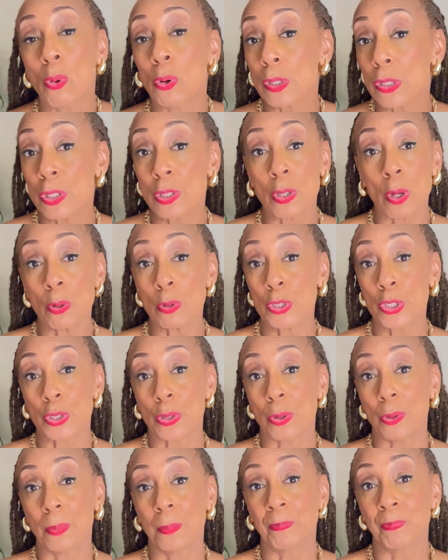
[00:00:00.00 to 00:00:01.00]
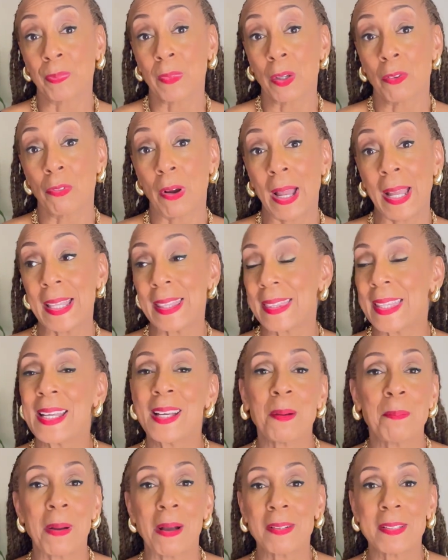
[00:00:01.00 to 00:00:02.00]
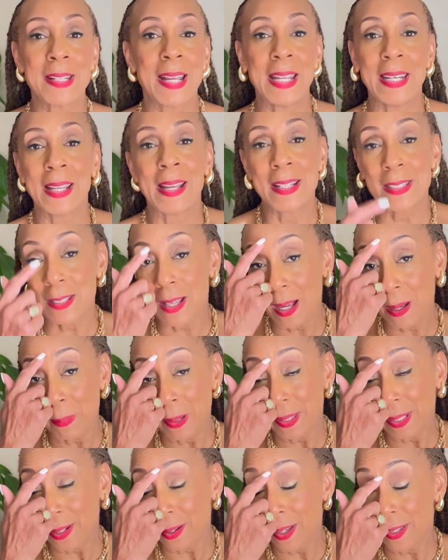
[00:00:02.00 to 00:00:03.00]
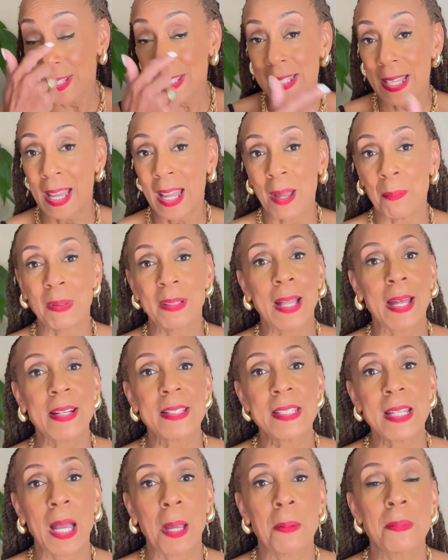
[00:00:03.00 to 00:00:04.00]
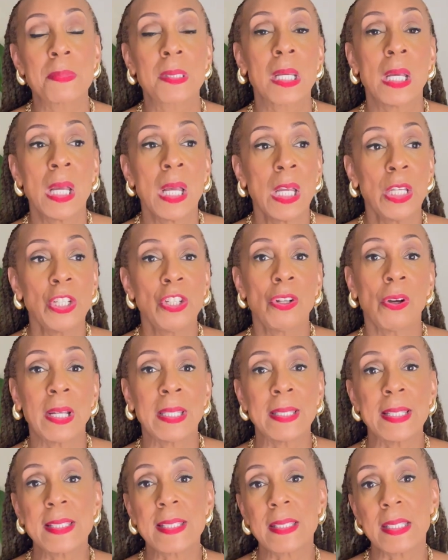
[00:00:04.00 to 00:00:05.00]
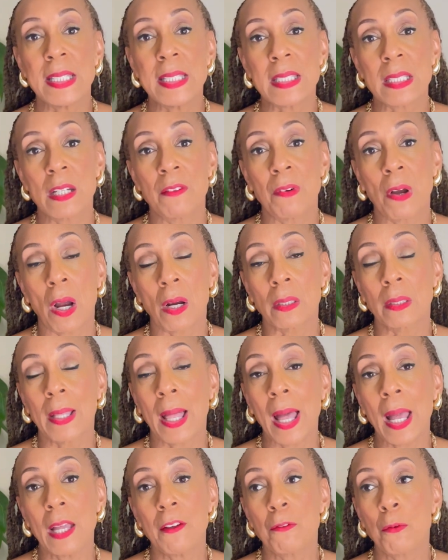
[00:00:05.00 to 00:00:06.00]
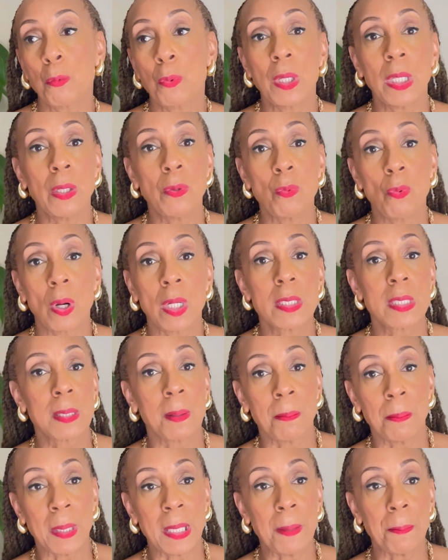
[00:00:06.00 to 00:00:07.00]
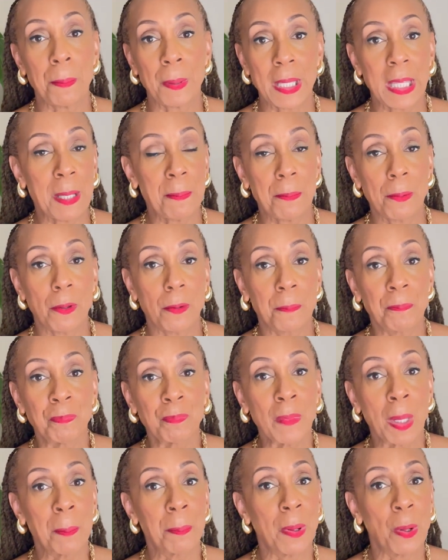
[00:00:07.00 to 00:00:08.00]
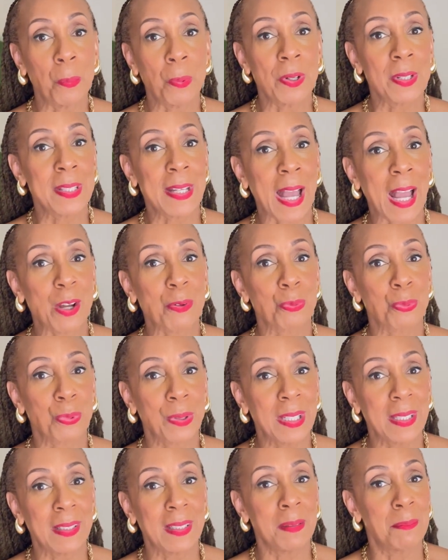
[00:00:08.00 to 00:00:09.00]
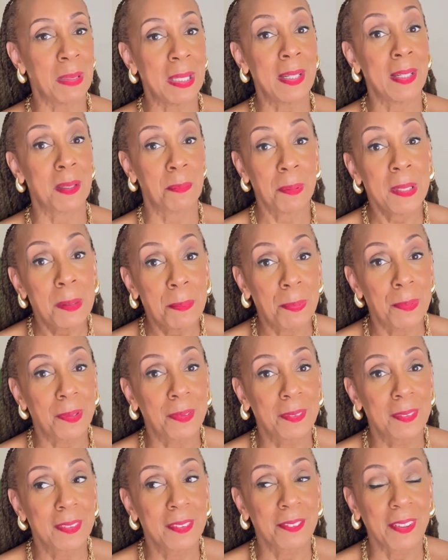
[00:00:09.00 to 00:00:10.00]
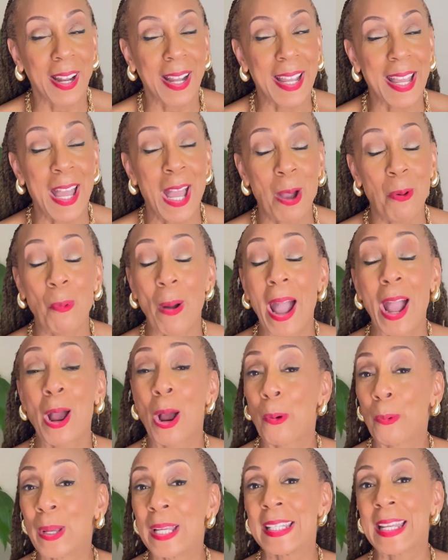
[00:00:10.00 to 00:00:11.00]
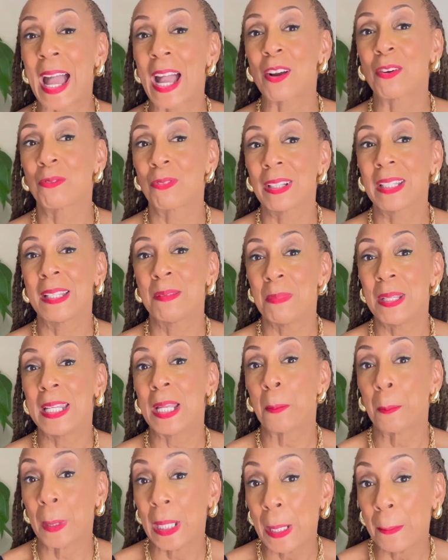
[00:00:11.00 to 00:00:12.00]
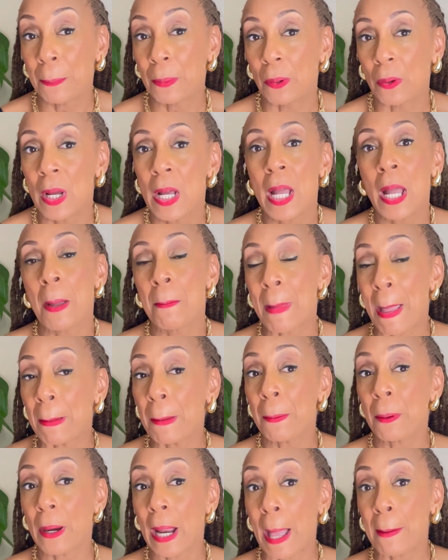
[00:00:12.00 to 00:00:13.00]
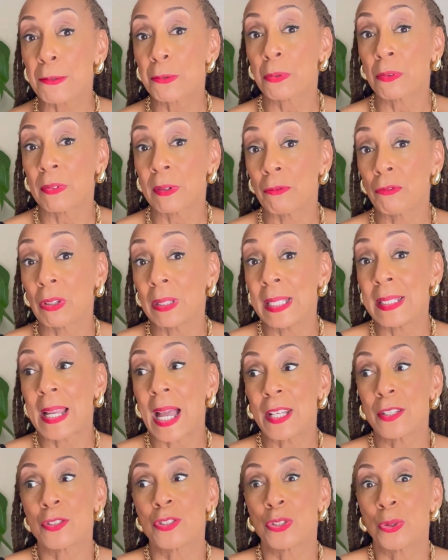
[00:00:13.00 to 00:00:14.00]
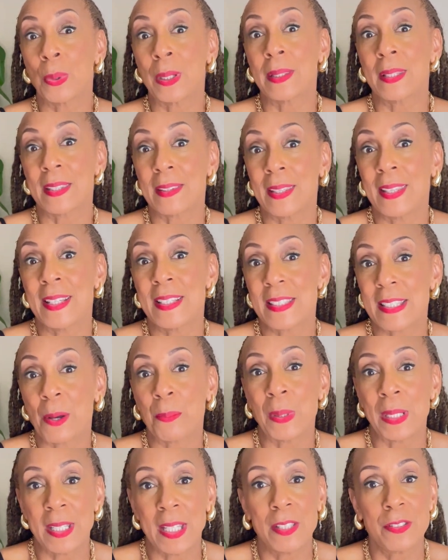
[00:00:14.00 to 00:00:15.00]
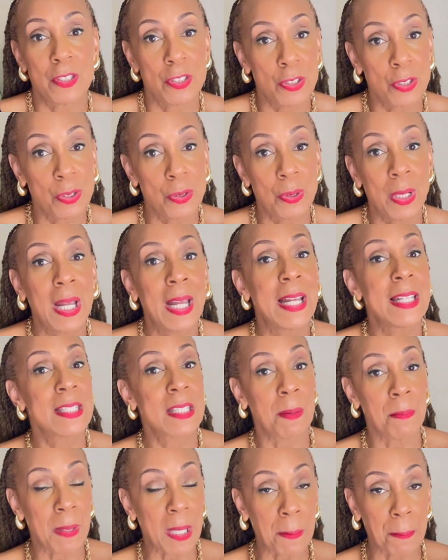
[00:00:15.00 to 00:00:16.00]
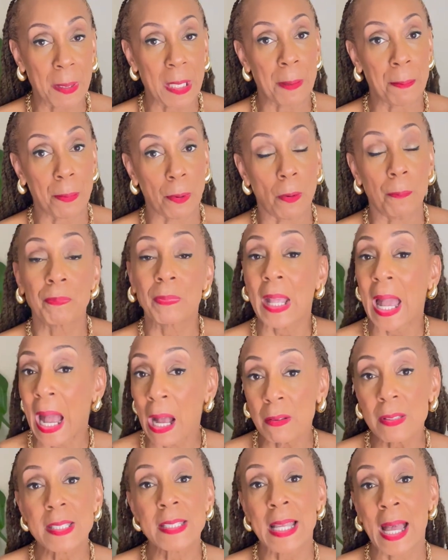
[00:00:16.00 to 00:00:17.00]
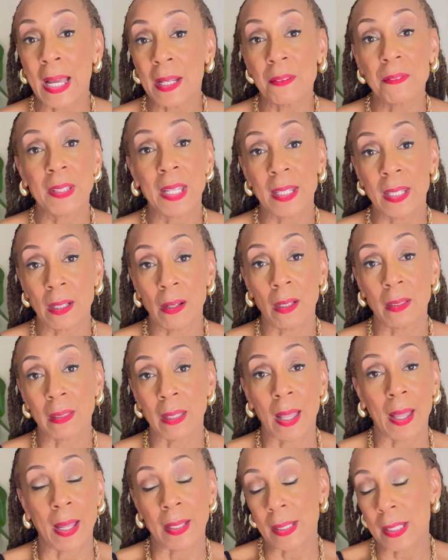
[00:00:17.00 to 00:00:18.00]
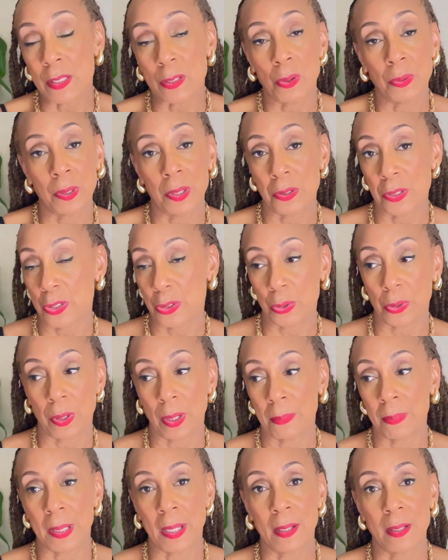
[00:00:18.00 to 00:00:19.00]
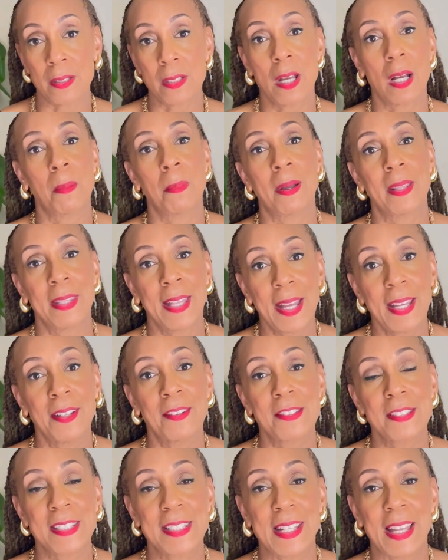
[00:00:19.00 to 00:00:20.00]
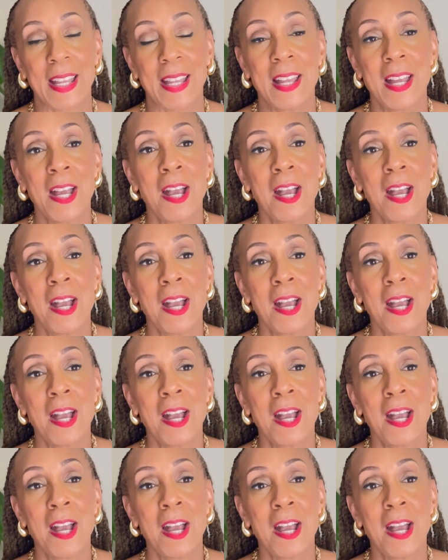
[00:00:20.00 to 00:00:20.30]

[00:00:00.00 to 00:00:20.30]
or social, right? Think about dating. I talk about that all the time. A lot of times, in this season of our life, we want to meet people, but we're not really meeting people, right? And why are we not really meeting people? Maybe perhaps we're really not doing the things that we need to do to meet people outside of getting online. That's a whole nother story. I'm not going to talk about that here today.